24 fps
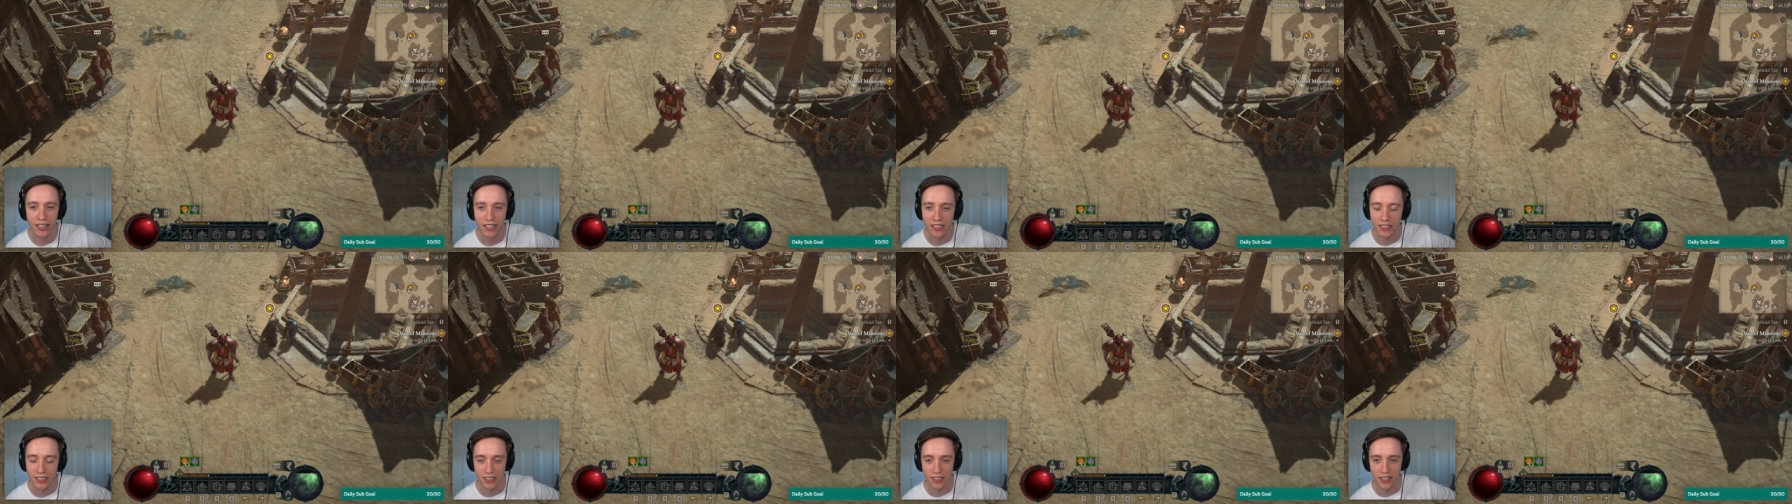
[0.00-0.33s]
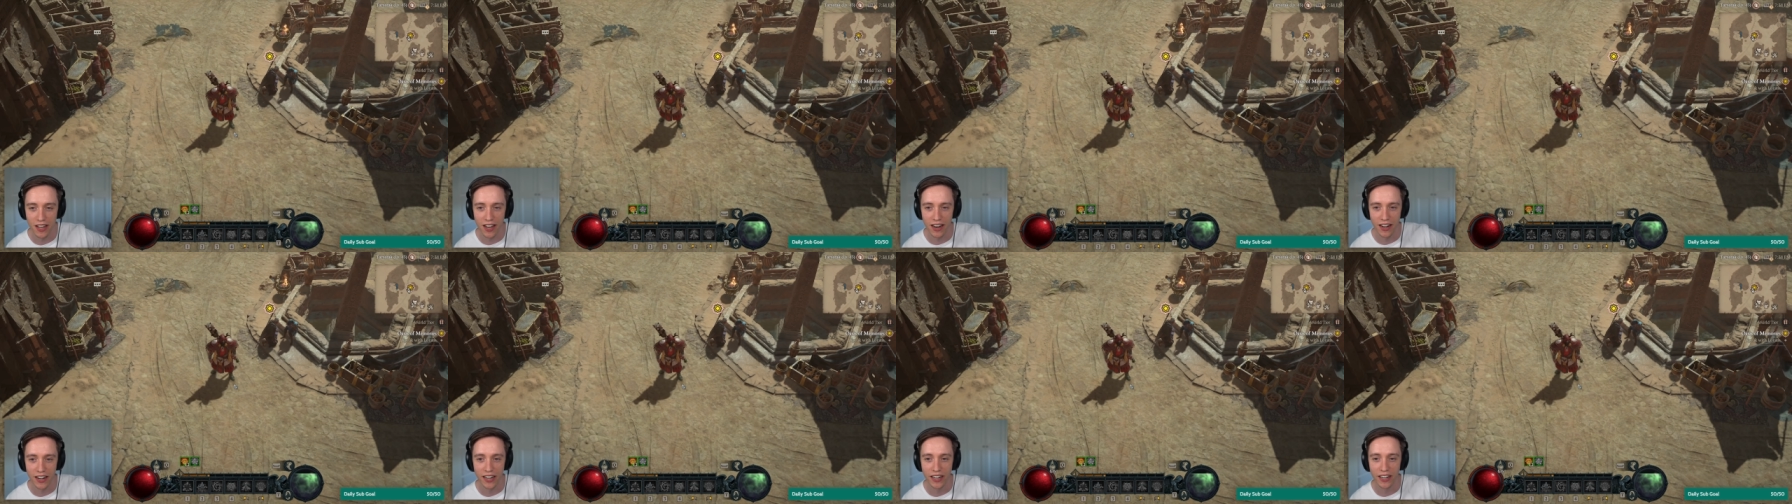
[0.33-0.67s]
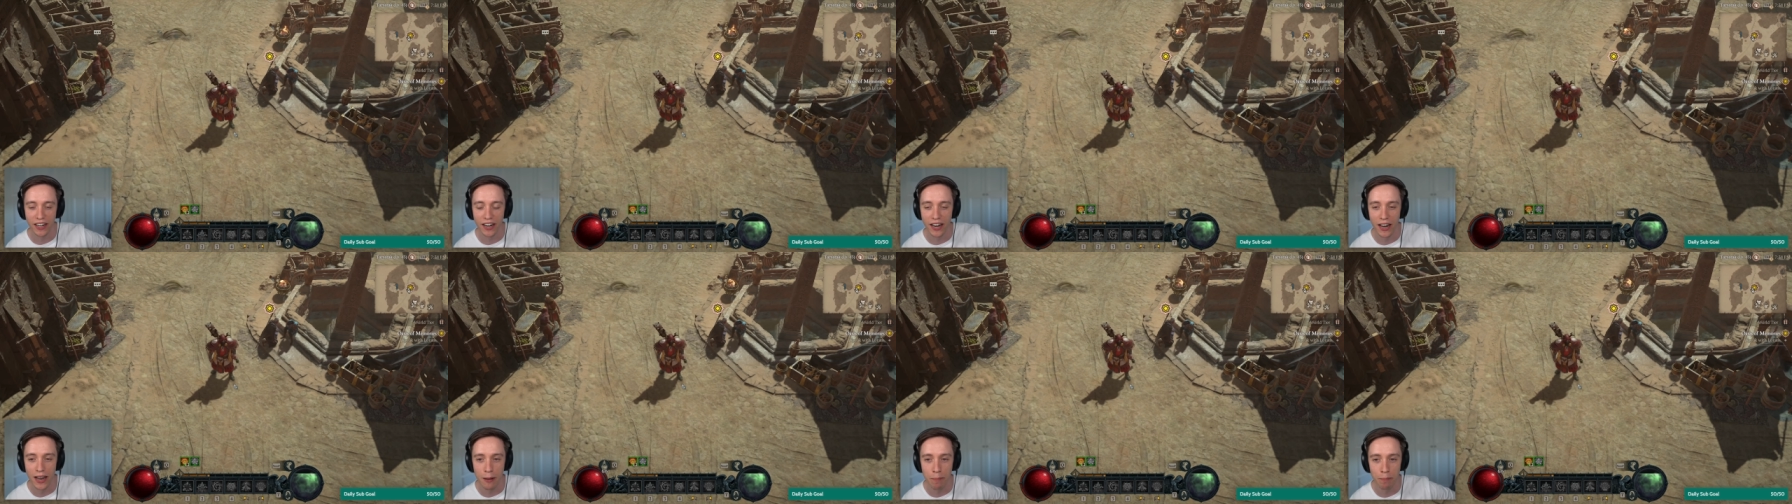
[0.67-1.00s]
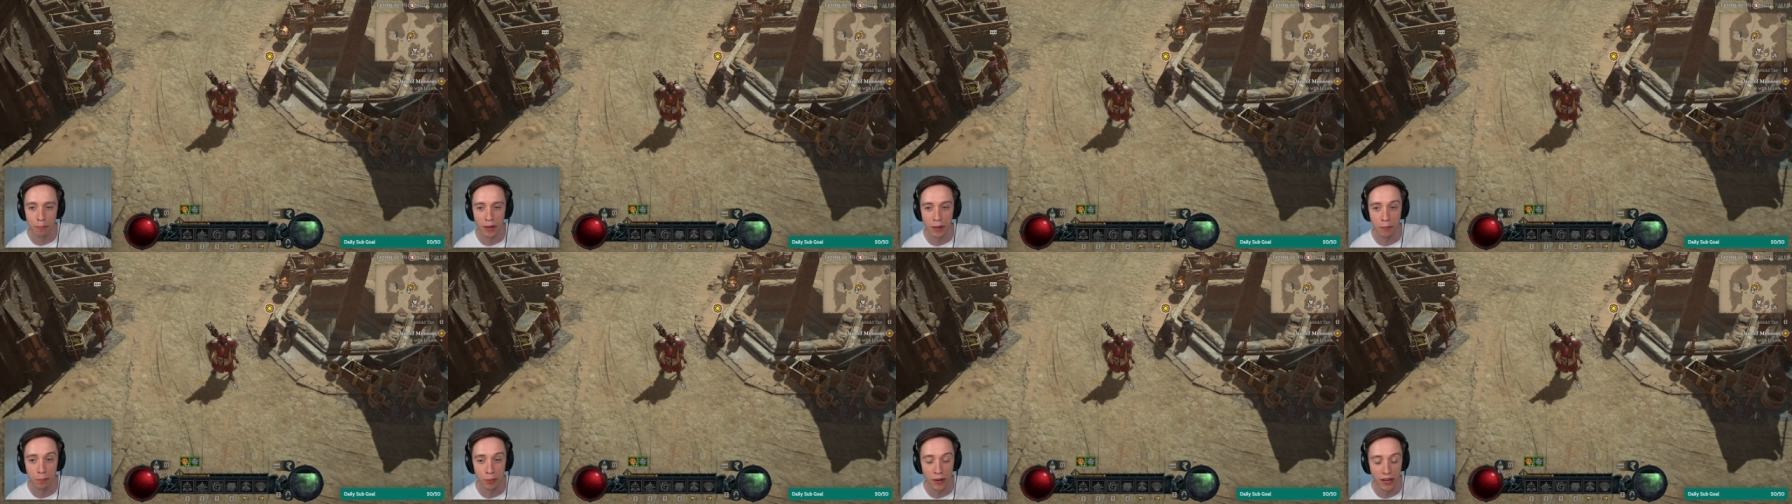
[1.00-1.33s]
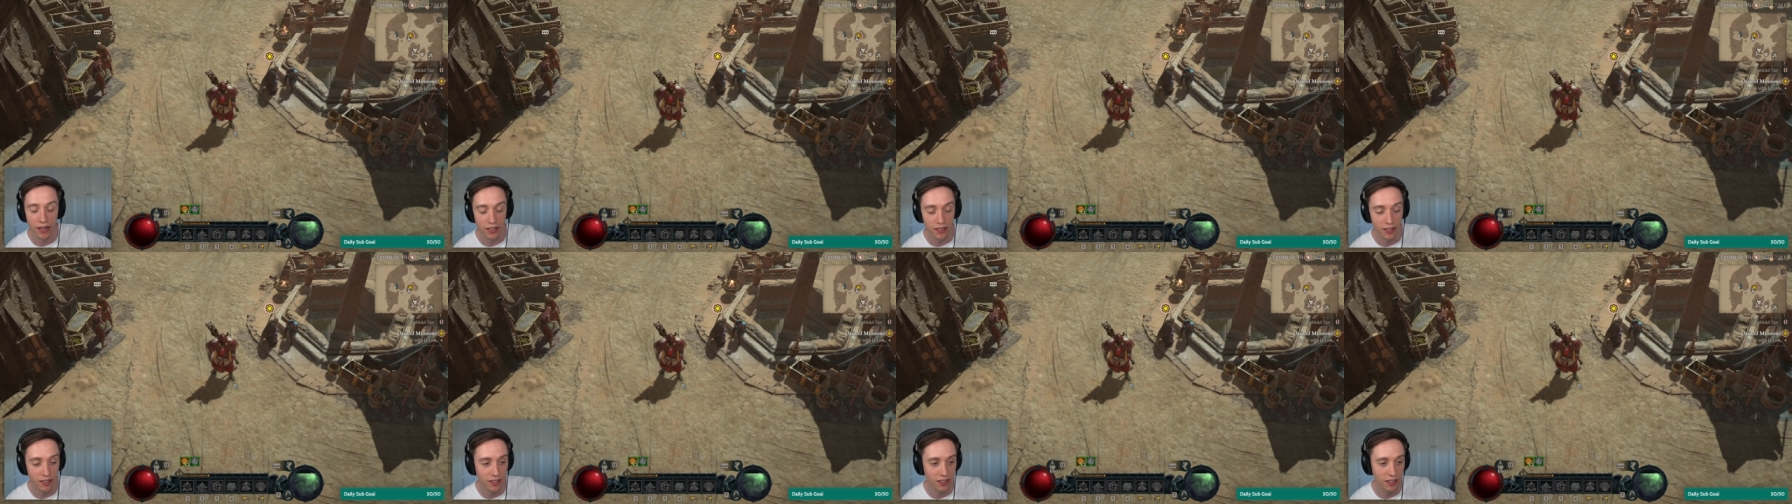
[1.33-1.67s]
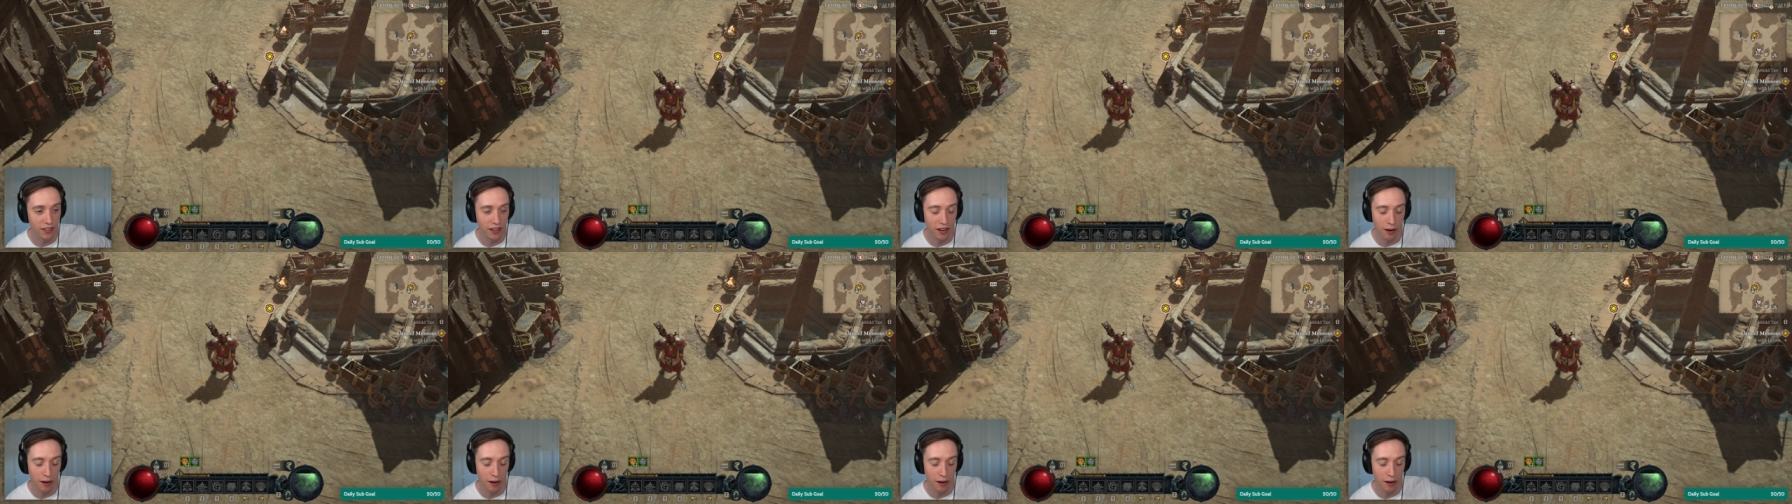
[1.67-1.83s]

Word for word: exciting and epic ba uh,